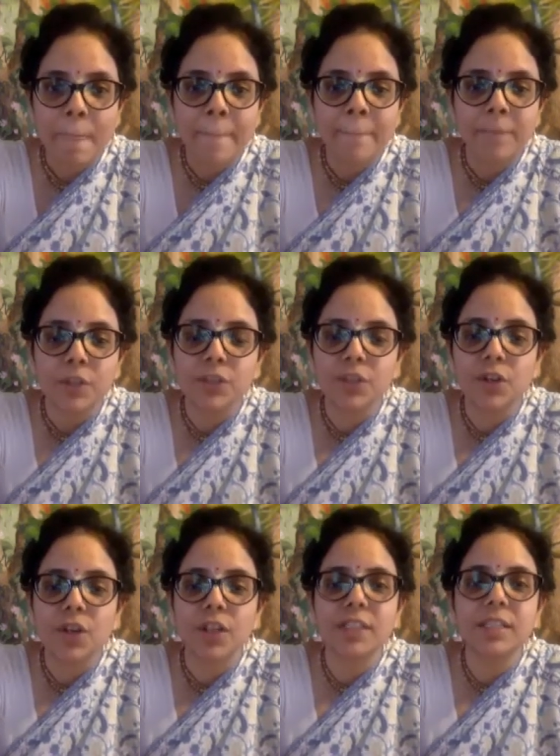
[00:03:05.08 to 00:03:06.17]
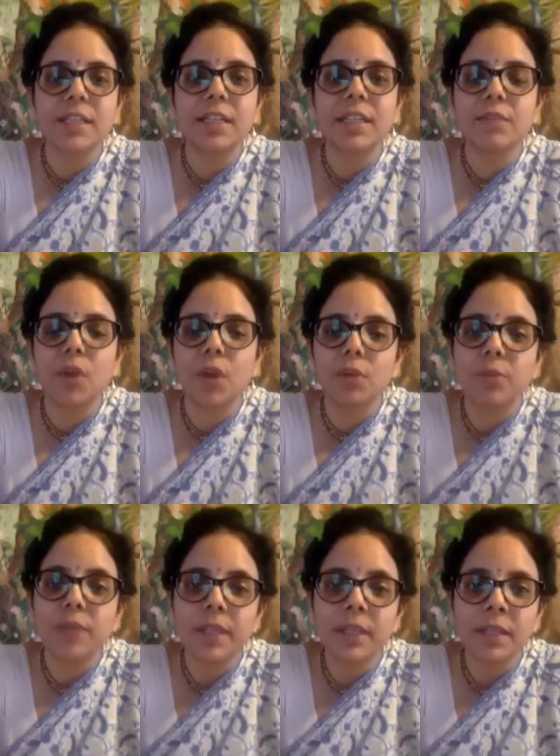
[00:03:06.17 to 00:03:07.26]
because you're constantly
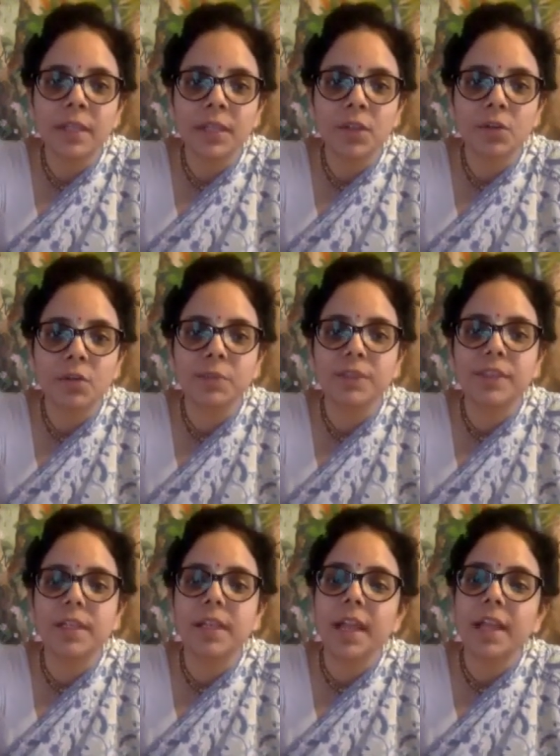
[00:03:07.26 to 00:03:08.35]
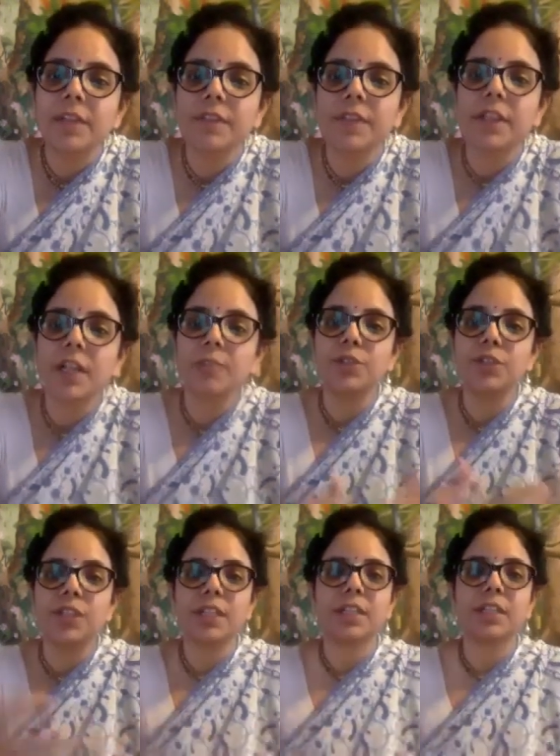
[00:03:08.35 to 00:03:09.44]
evolving in your own personal life, and the
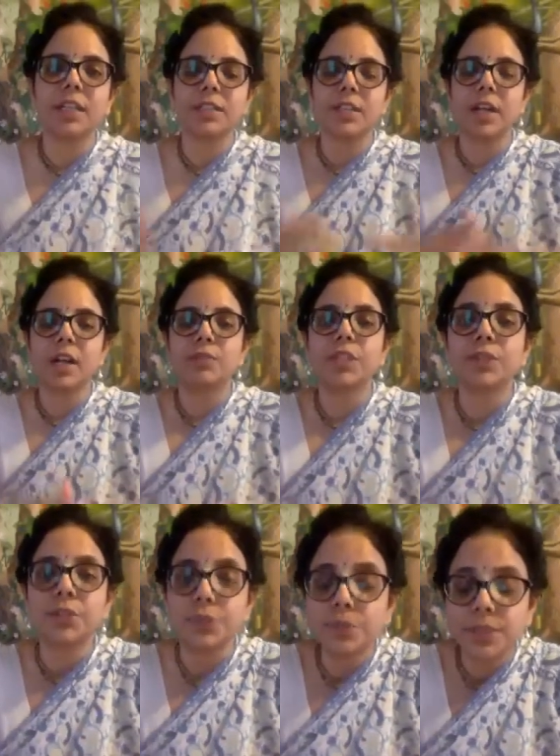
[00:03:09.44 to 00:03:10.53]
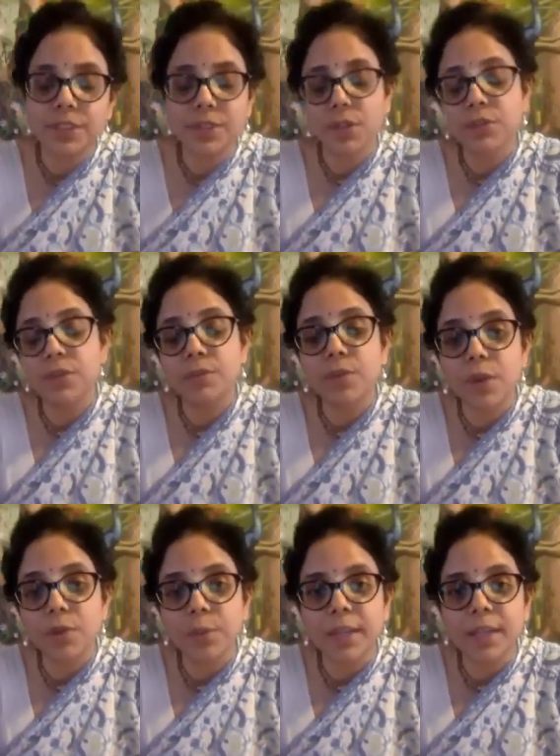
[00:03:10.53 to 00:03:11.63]
community that's around you is also
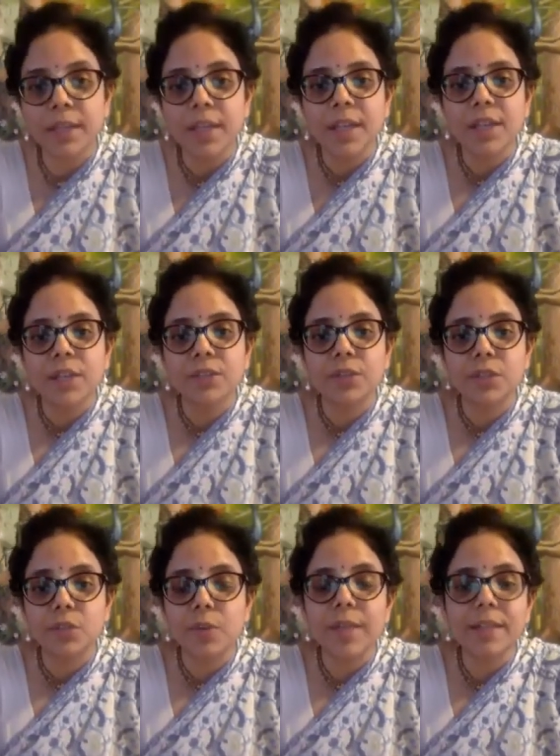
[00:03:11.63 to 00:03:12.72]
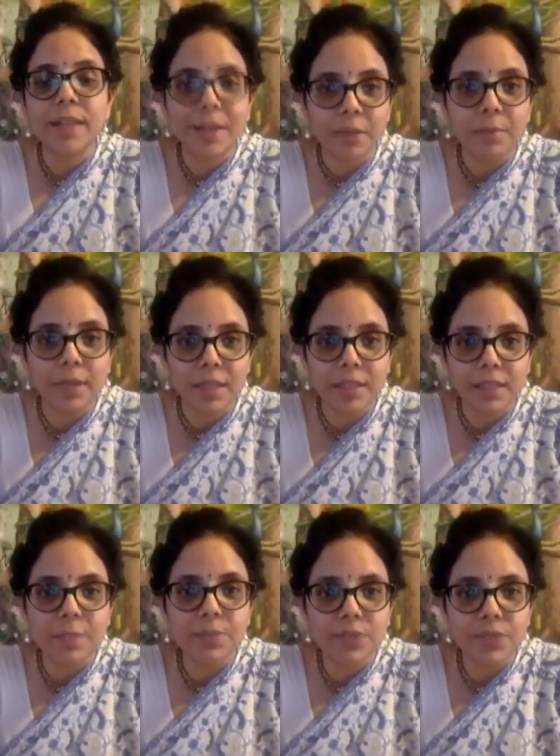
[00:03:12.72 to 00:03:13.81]
evolving. So it's quite dynamic. It
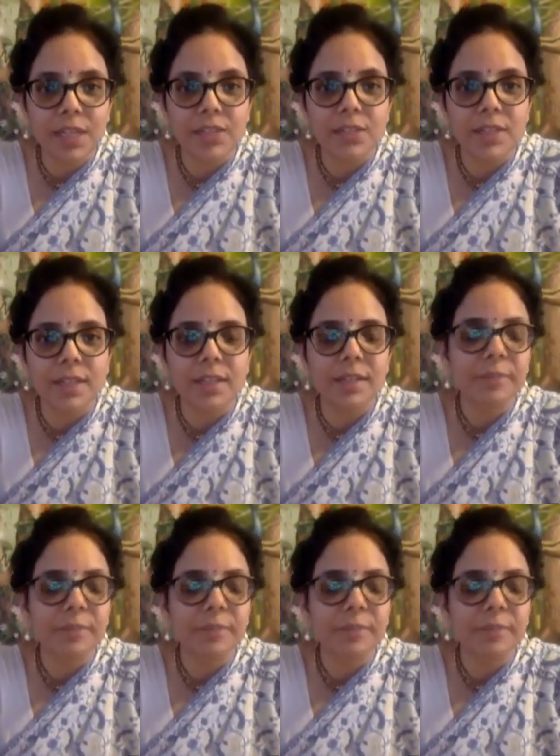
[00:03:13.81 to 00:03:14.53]
keeps changing.